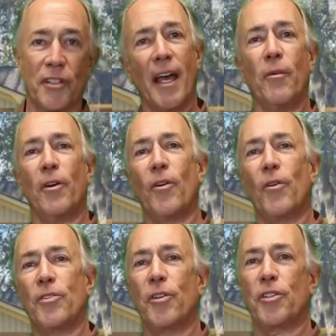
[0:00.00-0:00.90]
today we're
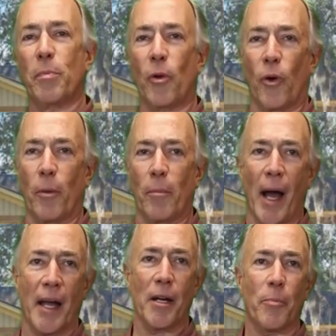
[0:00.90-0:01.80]
going to explore
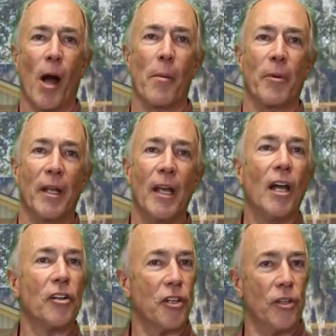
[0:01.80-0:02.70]
buying a property
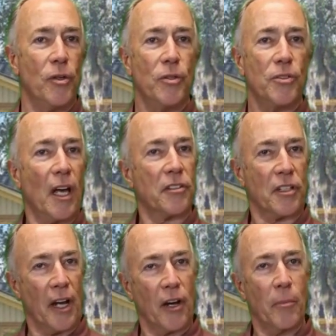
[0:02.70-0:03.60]
to use as an